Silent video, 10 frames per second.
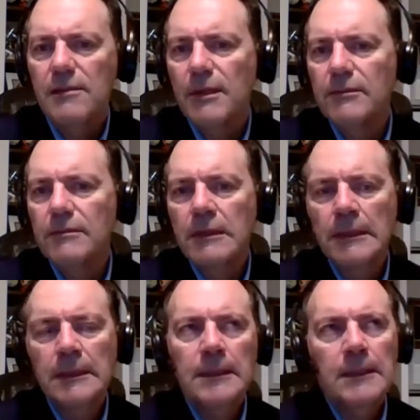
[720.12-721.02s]
It's about
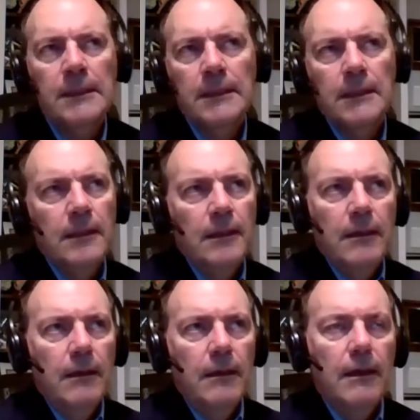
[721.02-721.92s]

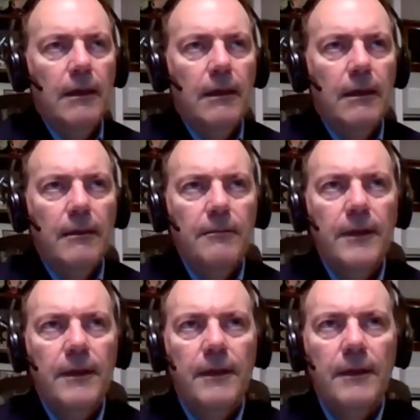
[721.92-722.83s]
um,